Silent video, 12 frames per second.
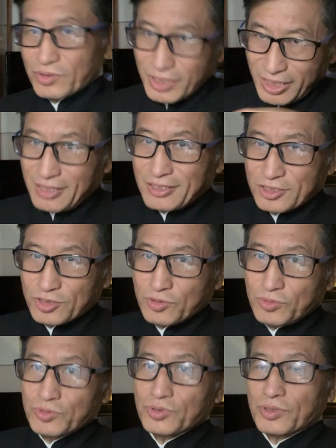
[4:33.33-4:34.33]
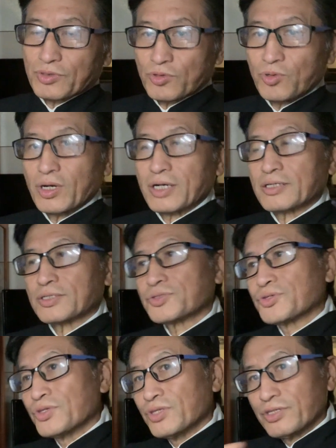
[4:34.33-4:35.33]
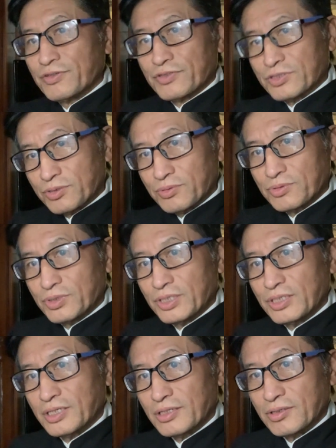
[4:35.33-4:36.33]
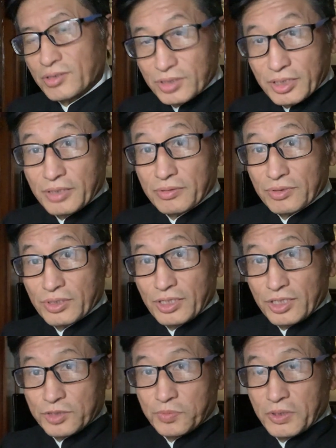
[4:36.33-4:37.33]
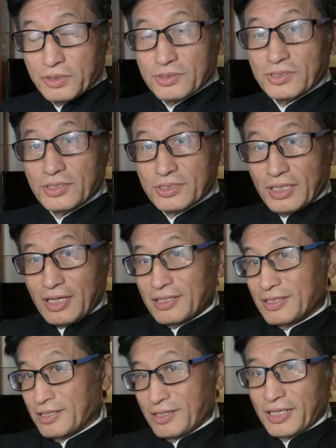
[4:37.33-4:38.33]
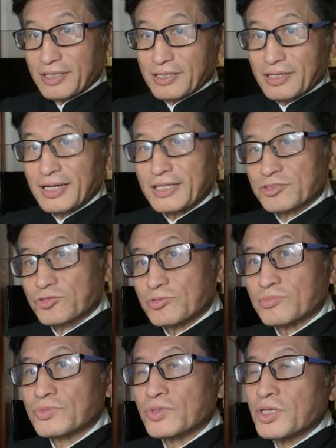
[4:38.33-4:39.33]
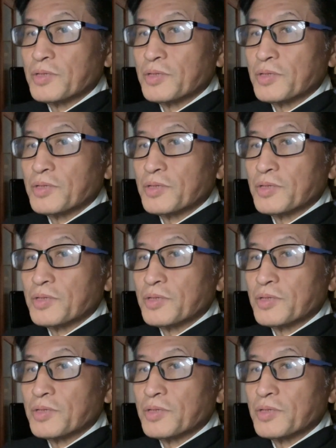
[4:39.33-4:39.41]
in the school you acquire through the learning experiences in the classroom,